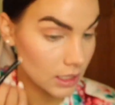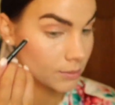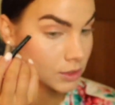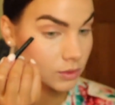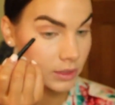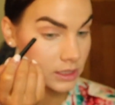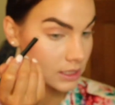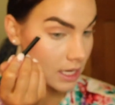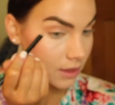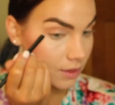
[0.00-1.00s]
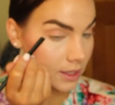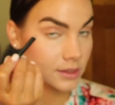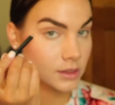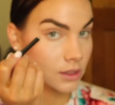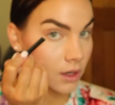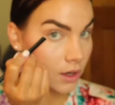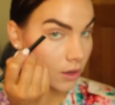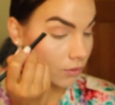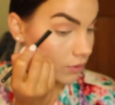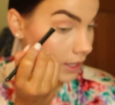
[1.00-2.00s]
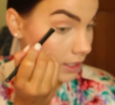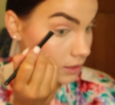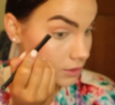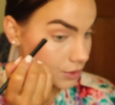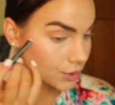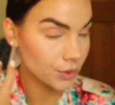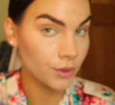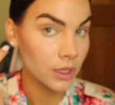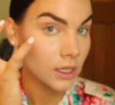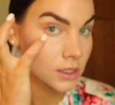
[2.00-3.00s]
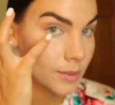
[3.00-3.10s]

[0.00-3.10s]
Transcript: I'm just going to take this right to,